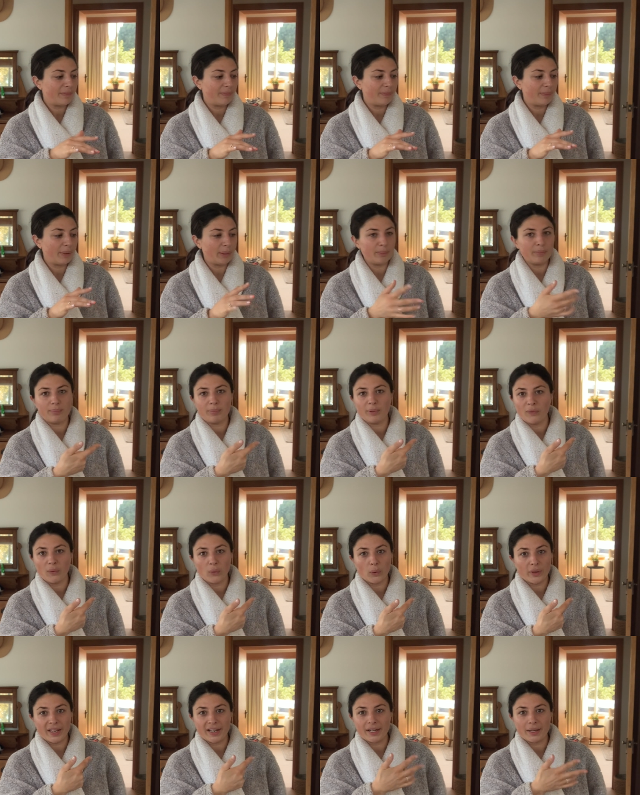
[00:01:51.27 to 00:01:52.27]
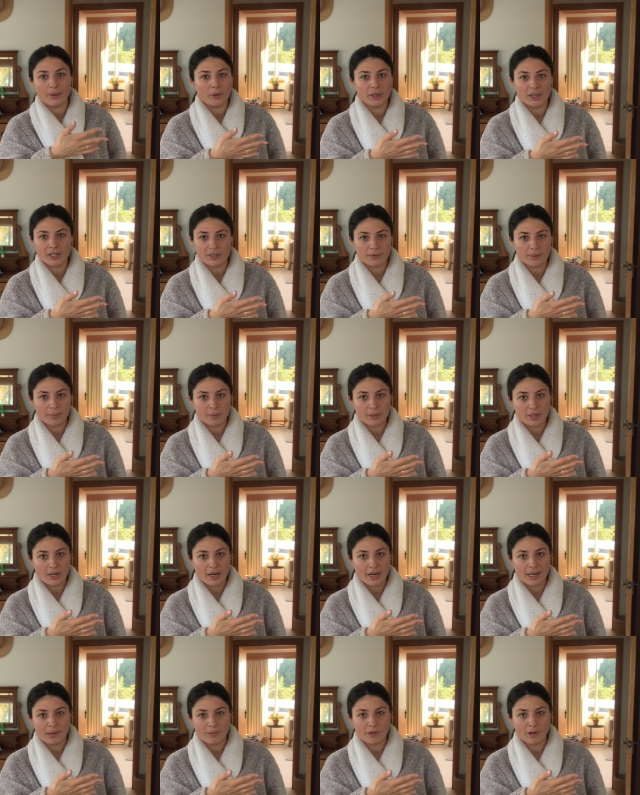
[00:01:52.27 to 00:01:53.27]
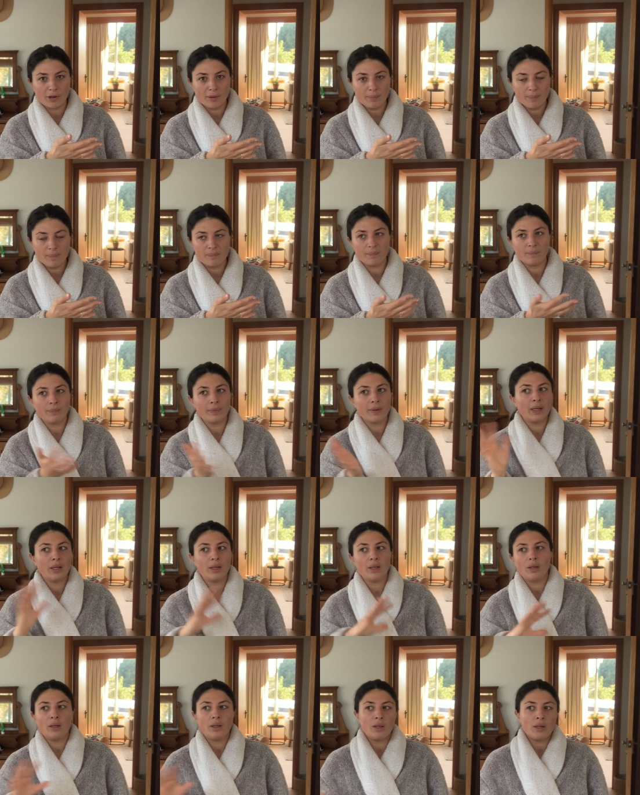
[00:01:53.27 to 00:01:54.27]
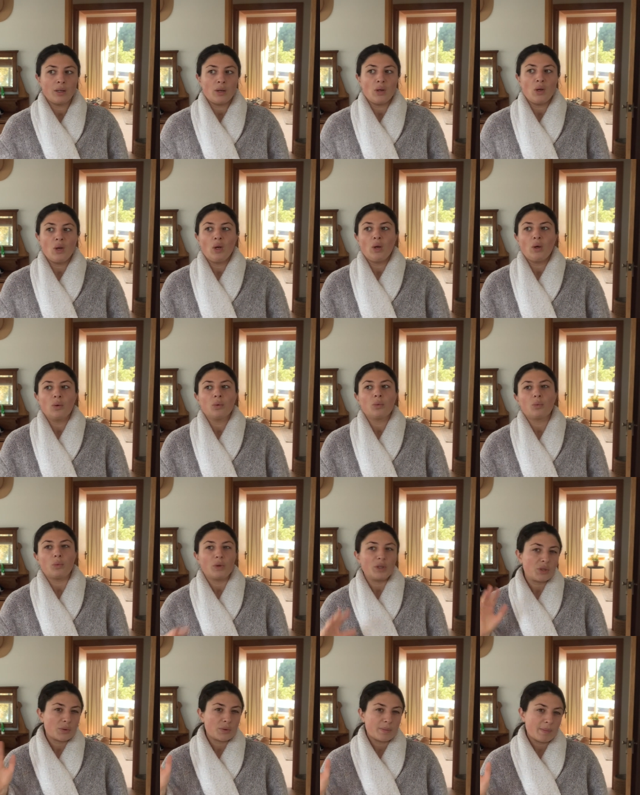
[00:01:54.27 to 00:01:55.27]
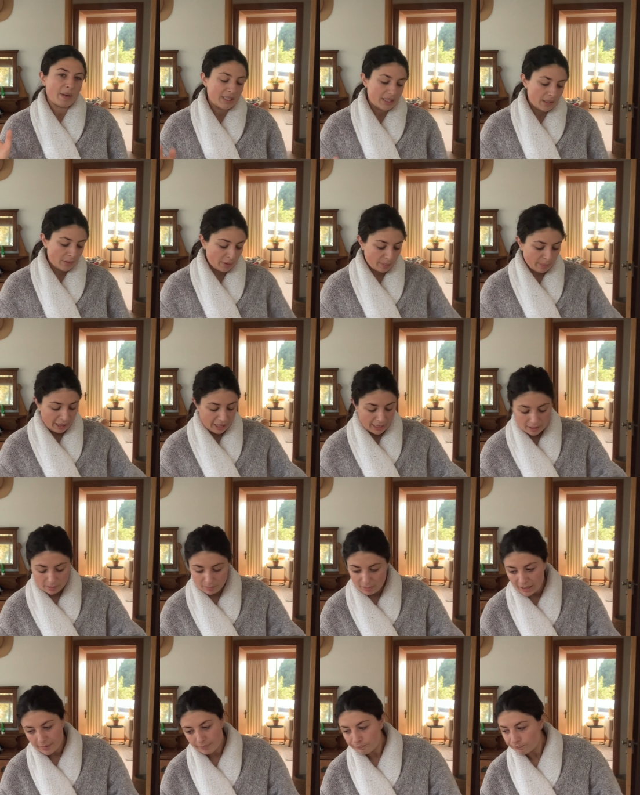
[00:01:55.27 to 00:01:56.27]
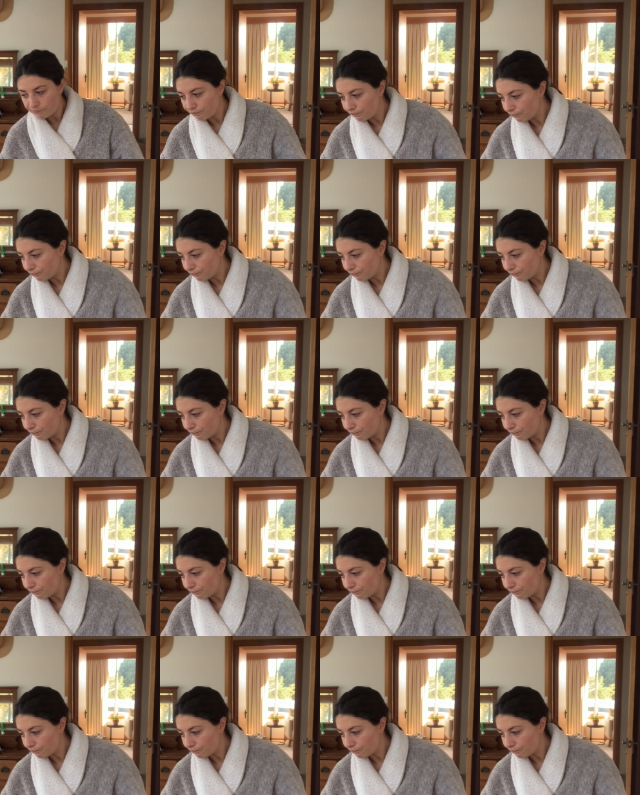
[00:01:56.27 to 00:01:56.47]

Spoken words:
But before that, I worked from the dining room, which was messing with my head a bit.